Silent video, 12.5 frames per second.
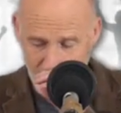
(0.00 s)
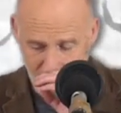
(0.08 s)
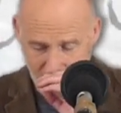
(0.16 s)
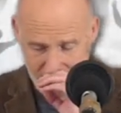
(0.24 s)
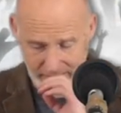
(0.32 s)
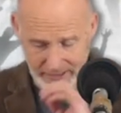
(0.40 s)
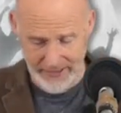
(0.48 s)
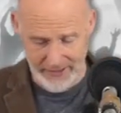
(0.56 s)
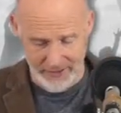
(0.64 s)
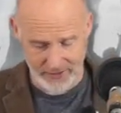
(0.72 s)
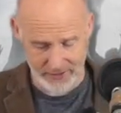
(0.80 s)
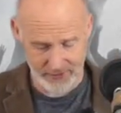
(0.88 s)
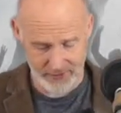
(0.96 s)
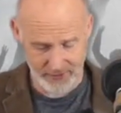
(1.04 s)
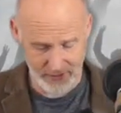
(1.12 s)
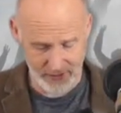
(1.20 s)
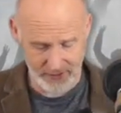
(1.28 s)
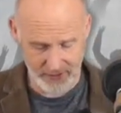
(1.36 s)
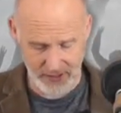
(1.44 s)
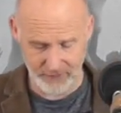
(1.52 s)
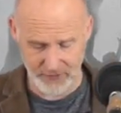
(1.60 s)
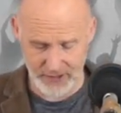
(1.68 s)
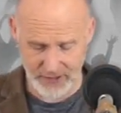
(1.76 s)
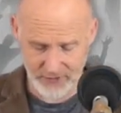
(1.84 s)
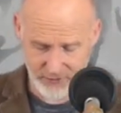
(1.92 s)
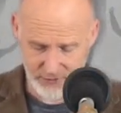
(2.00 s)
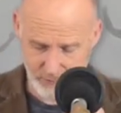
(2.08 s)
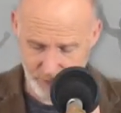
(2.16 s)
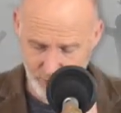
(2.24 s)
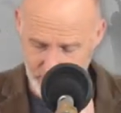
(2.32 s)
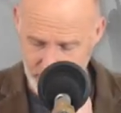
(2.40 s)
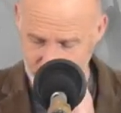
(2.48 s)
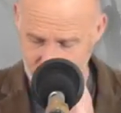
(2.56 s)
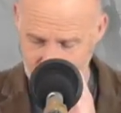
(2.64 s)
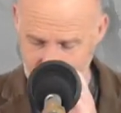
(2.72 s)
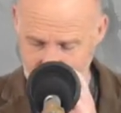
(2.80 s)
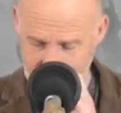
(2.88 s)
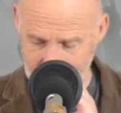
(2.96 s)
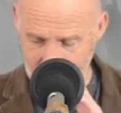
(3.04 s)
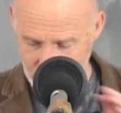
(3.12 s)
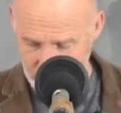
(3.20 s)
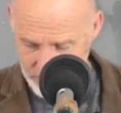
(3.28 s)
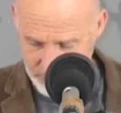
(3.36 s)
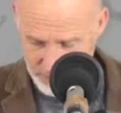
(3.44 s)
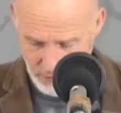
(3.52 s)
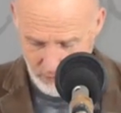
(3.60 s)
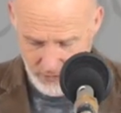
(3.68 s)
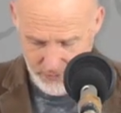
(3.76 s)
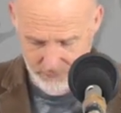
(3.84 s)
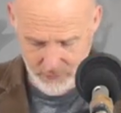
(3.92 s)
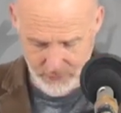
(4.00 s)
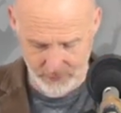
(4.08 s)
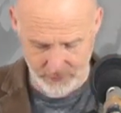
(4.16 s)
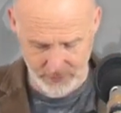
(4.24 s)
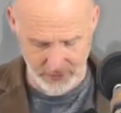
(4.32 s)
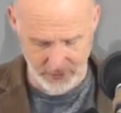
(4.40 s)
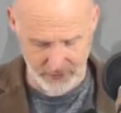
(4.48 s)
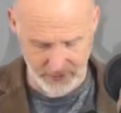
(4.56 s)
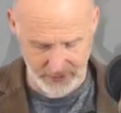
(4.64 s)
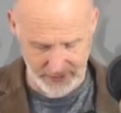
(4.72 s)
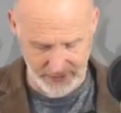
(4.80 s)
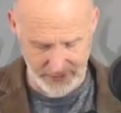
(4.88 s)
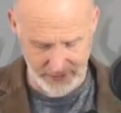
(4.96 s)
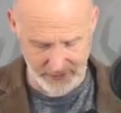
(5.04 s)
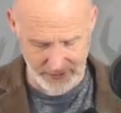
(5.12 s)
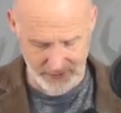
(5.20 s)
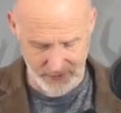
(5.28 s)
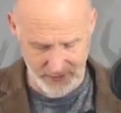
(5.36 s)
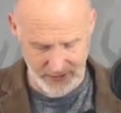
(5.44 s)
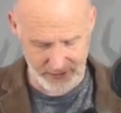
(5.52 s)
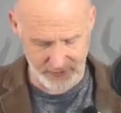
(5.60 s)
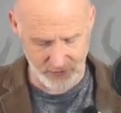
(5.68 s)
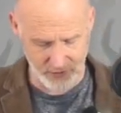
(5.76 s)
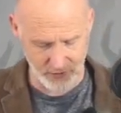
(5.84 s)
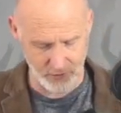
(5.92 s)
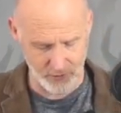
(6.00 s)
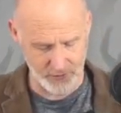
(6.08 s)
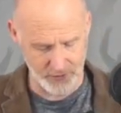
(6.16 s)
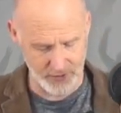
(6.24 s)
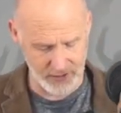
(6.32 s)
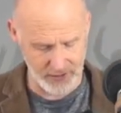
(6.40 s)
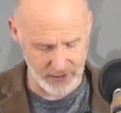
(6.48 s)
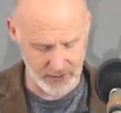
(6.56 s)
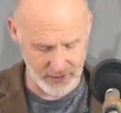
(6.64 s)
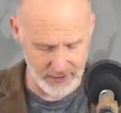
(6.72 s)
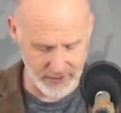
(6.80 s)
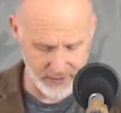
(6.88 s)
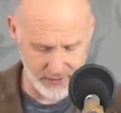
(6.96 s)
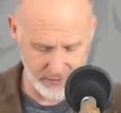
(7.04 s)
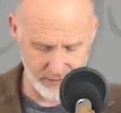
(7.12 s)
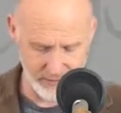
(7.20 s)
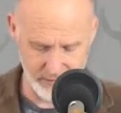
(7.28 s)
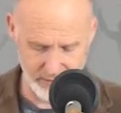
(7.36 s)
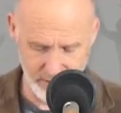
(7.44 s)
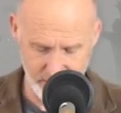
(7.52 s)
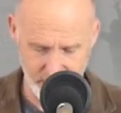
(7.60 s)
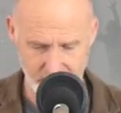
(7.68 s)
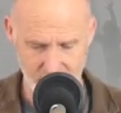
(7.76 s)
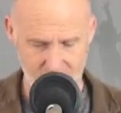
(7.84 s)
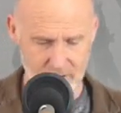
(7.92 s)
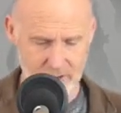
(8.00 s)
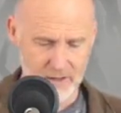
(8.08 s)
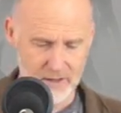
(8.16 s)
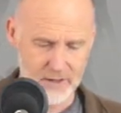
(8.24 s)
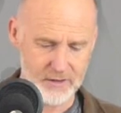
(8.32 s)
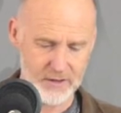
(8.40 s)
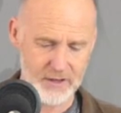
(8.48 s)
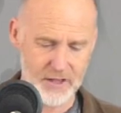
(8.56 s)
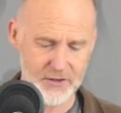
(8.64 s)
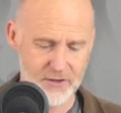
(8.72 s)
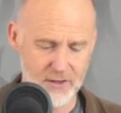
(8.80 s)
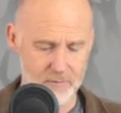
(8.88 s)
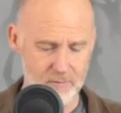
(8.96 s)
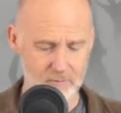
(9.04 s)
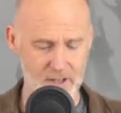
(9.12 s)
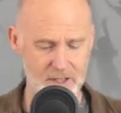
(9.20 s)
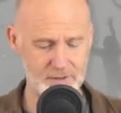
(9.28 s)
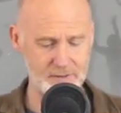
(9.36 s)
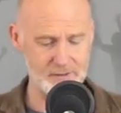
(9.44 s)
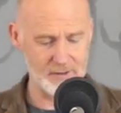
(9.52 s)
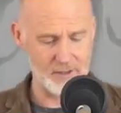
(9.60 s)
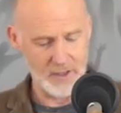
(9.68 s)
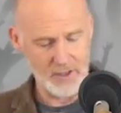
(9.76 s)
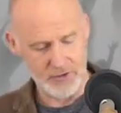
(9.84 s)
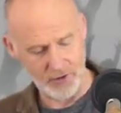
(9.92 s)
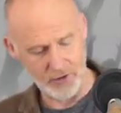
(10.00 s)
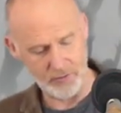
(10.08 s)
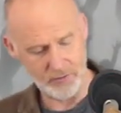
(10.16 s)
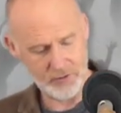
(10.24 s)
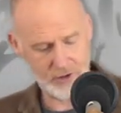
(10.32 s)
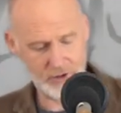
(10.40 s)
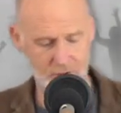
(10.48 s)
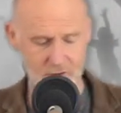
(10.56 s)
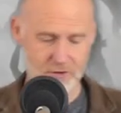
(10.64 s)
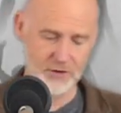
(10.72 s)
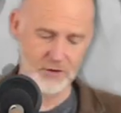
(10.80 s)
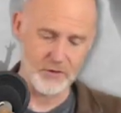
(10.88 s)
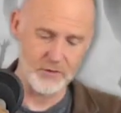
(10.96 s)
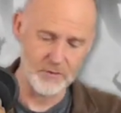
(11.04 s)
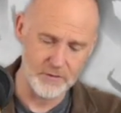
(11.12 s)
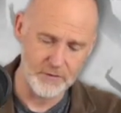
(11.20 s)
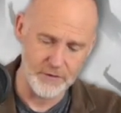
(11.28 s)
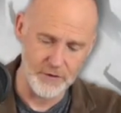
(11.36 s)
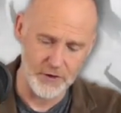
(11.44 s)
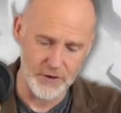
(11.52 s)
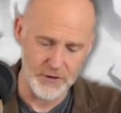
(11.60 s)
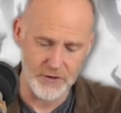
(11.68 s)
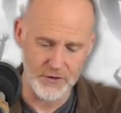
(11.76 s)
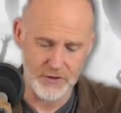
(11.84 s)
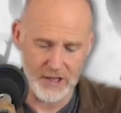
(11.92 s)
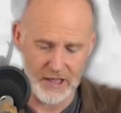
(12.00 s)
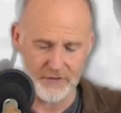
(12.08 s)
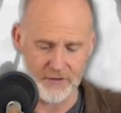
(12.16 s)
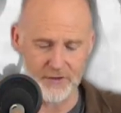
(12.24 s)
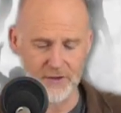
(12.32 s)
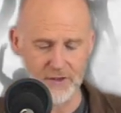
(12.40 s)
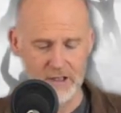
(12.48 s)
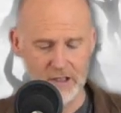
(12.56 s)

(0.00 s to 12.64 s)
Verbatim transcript: Okay, then David answered the priest and so on. Well, okay, let's get to the, uh, the, the nasty man. So turn to verse 7.